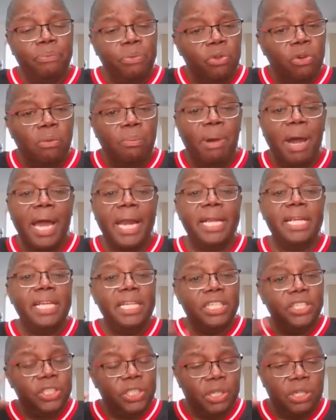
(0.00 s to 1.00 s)

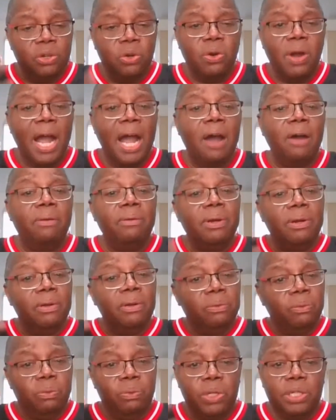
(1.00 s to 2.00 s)
Nobody should go out
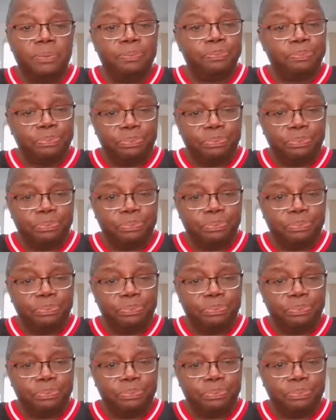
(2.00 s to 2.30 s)
with